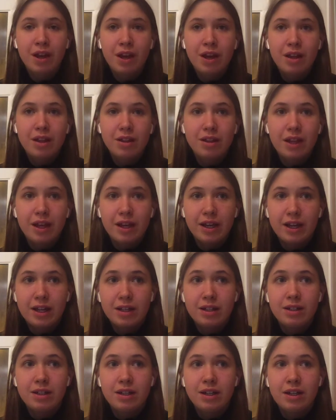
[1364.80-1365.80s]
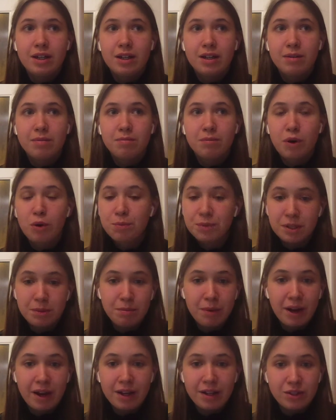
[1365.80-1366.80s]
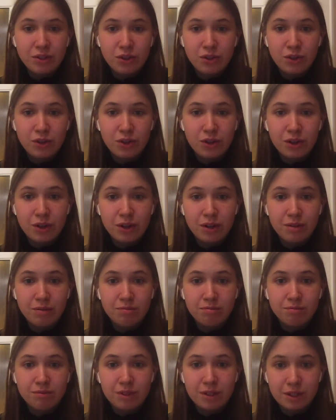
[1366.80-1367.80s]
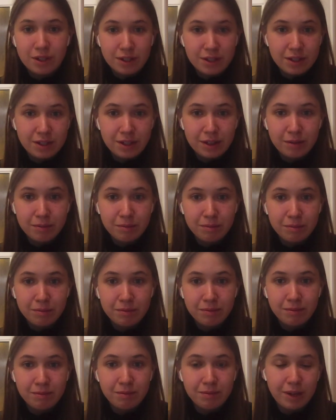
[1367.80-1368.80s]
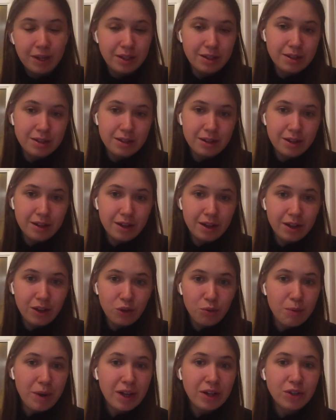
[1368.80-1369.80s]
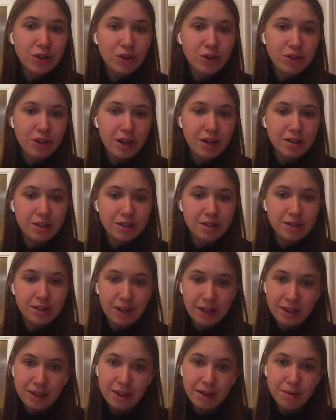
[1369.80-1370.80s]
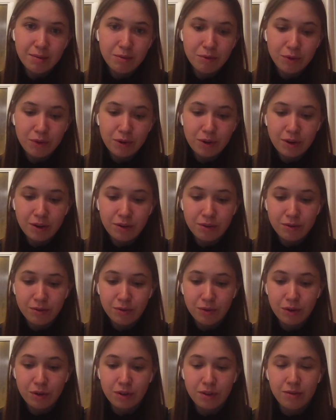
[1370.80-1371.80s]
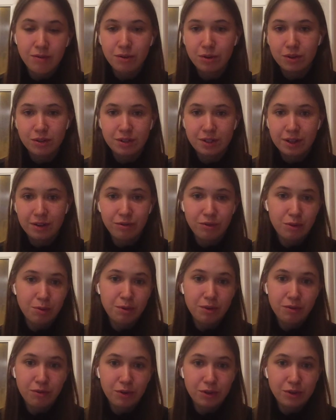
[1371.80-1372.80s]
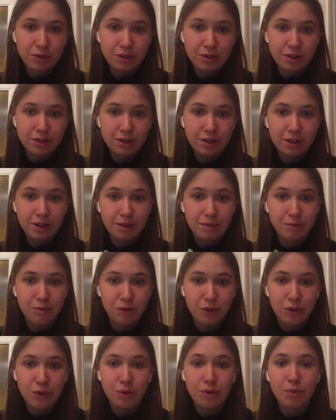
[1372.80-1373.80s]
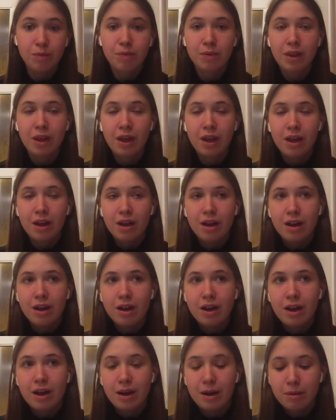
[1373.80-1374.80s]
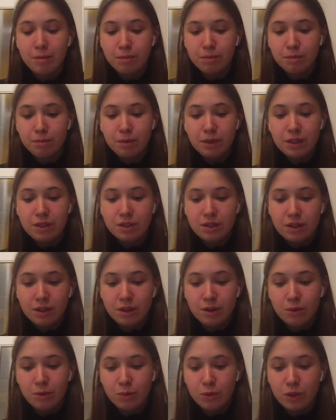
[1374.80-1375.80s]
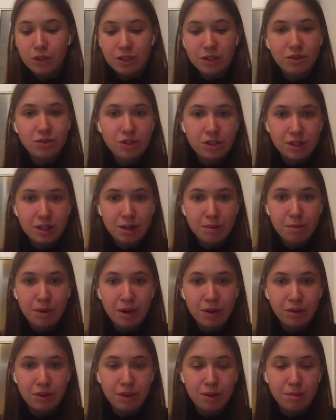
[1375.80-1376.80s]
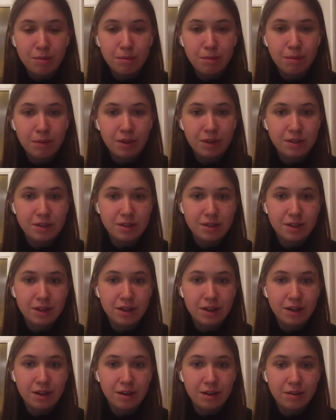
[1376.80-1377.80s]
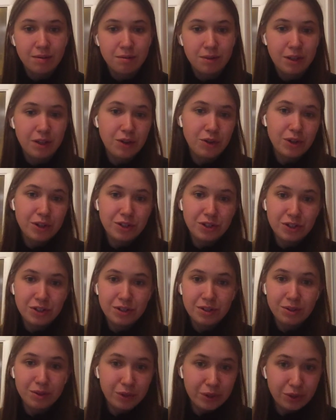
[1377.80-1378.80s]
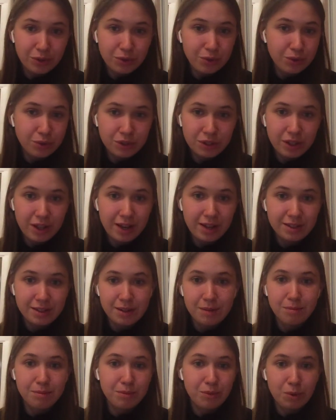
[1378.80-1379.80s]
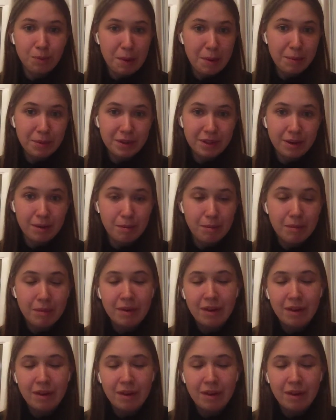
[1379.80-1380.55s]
they can optimize your system, and you might not understand them from the first view. But what's interesting about them is that you can just utilize them, remember them,